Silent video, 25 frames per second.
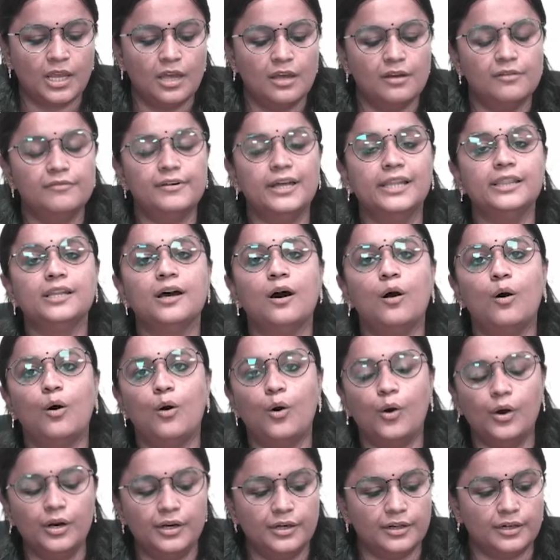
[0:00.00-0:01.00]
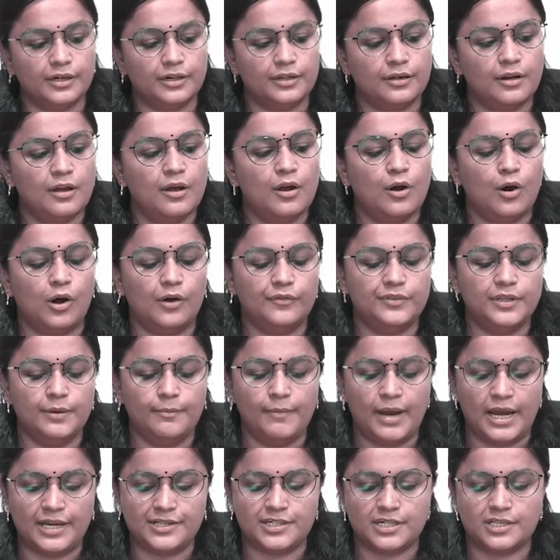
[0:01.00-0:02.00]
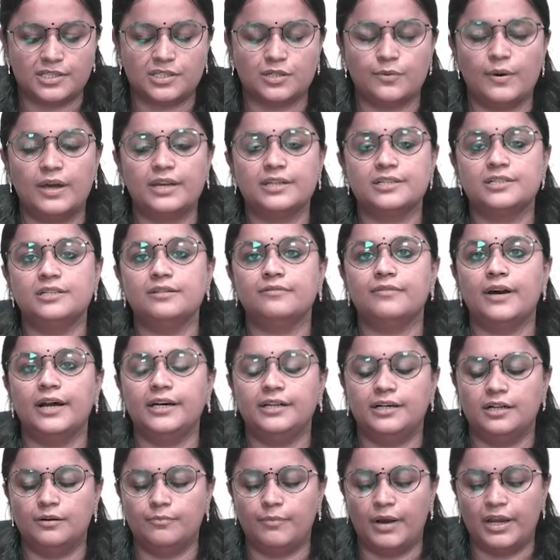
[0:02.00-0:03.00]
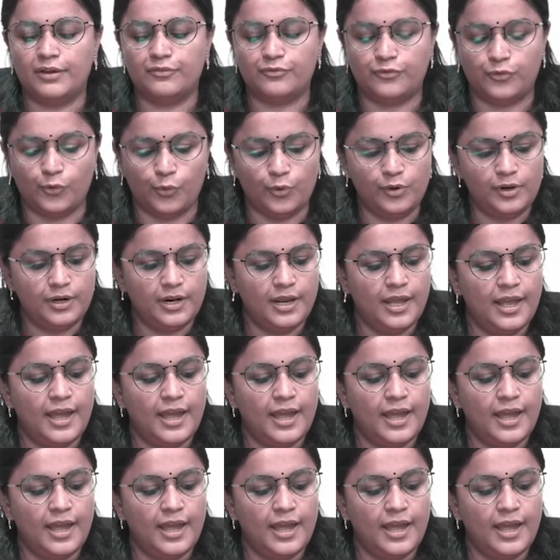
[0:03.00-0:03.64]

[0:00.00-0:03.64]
When the order of the magic square is divided by 4